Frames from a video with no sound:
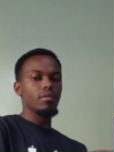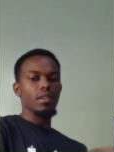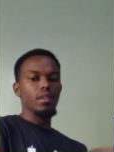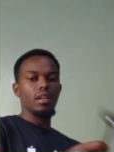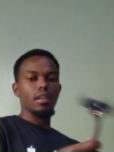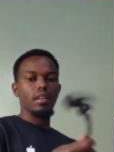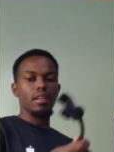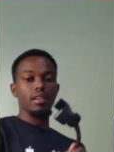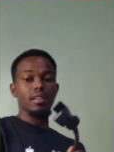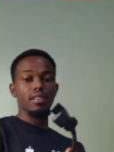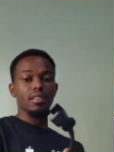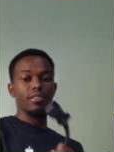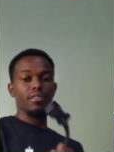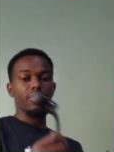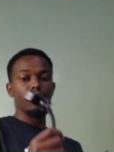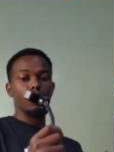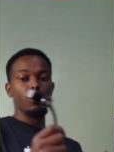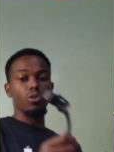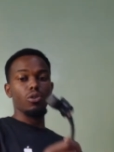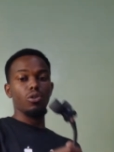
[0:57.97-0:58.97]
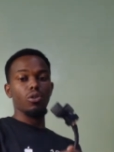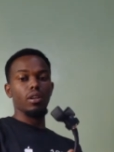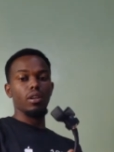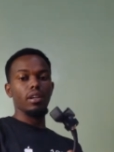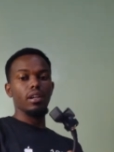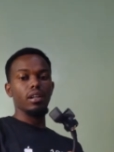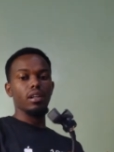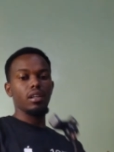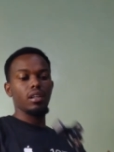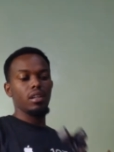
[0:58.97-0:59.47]
there's the phone holder.
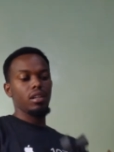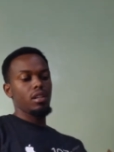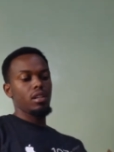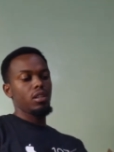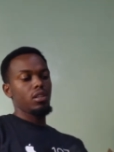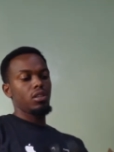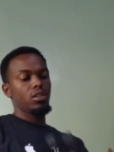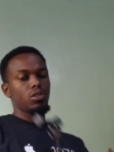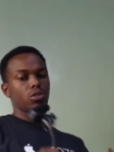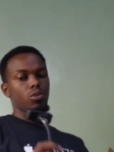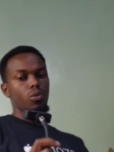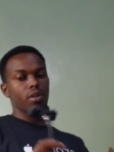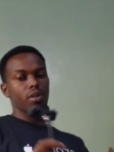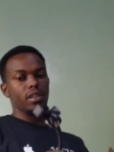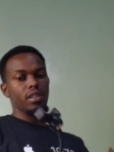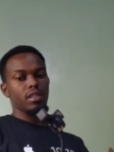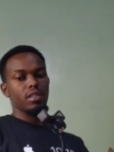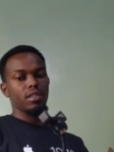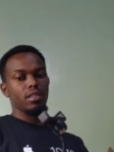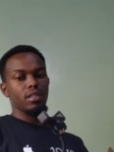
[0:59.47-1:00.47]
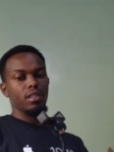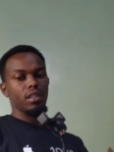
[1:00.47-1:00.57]
So these